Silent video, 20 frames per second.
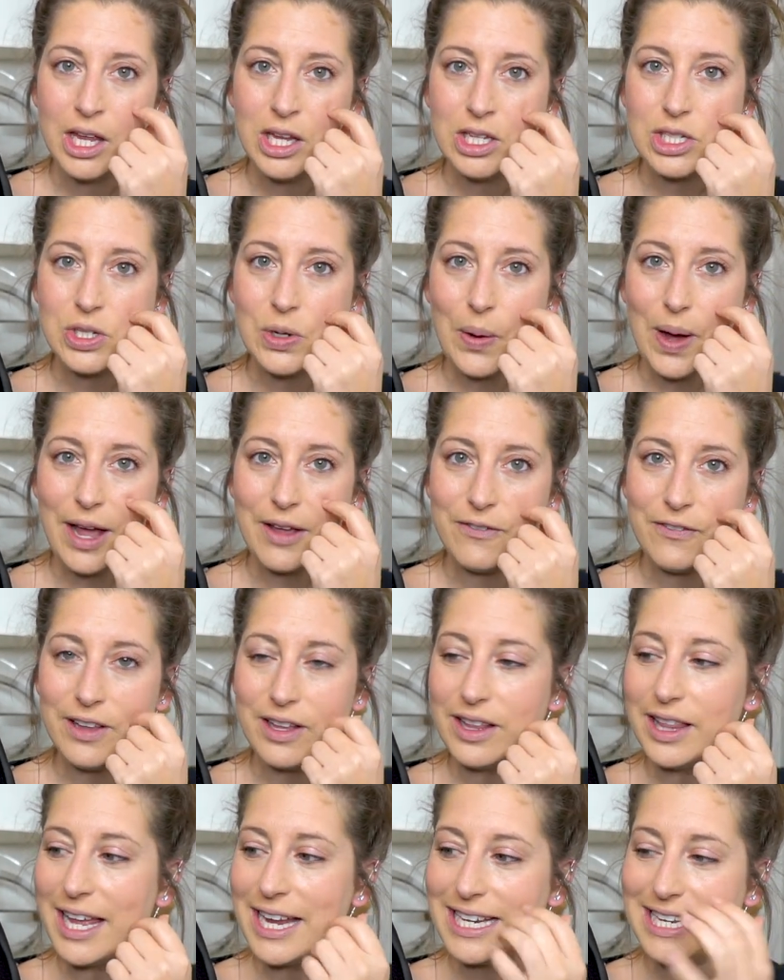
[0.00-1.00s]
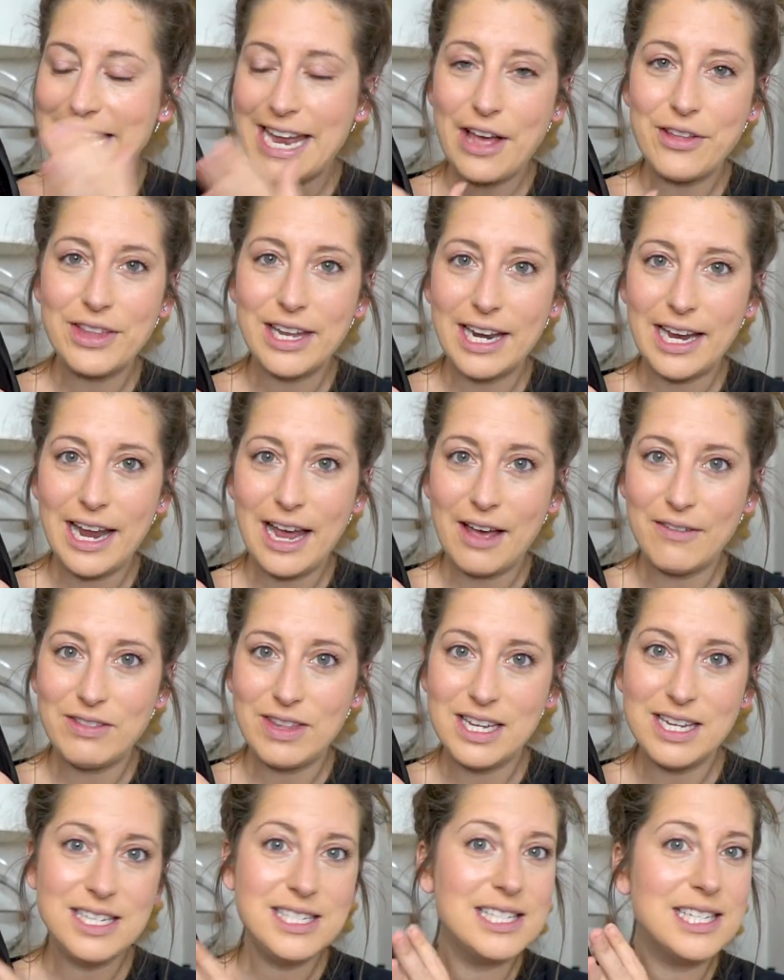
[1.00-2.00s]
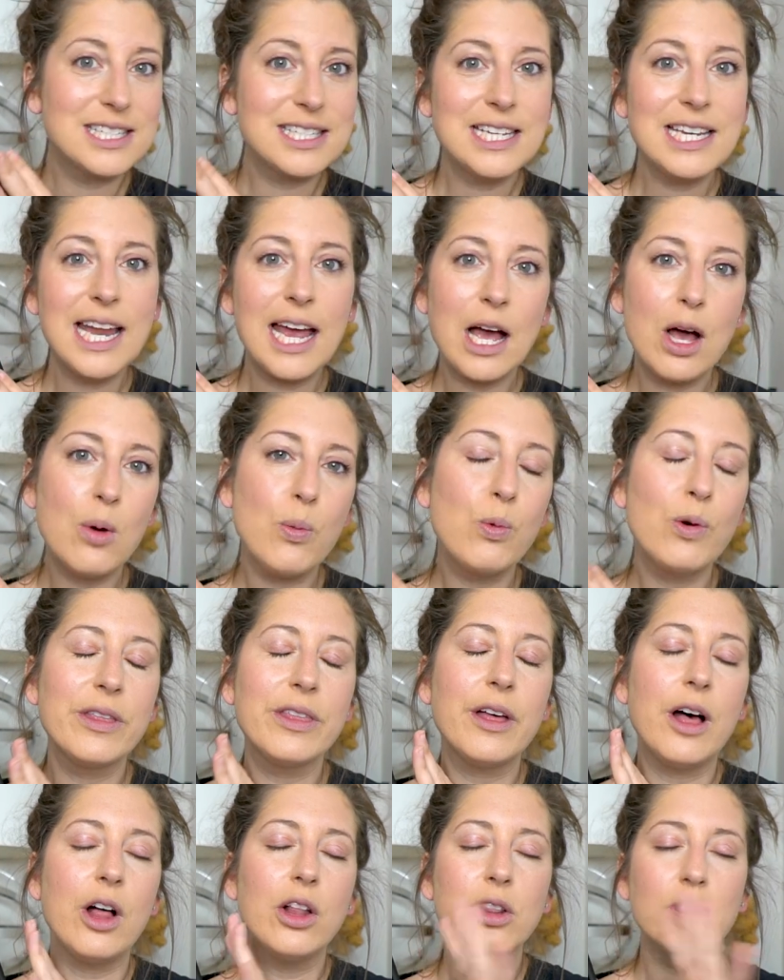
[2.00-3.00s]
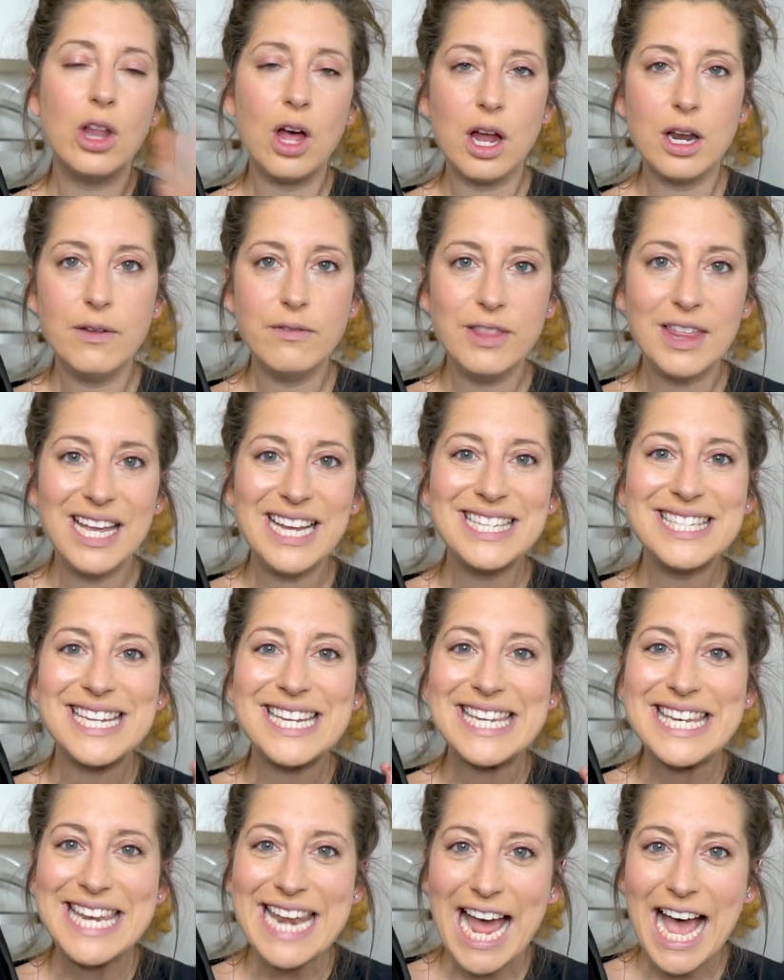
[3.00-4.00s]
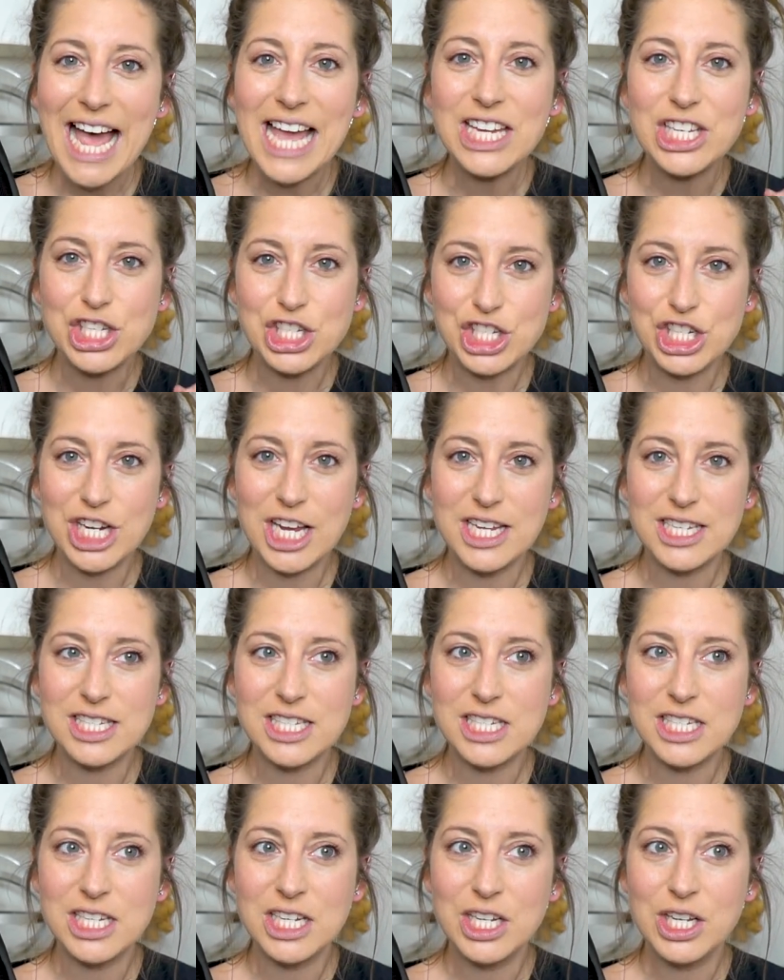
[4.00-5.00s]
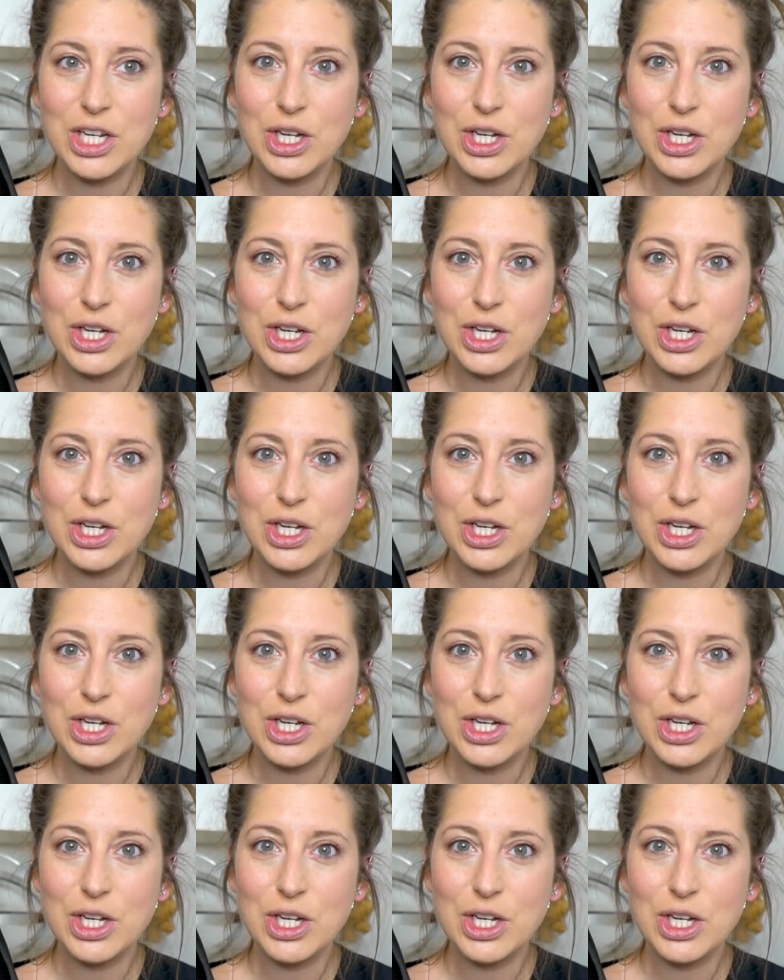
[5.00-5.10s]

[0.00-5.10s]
So I feel like now that I have this, this can help with a lot of things, not just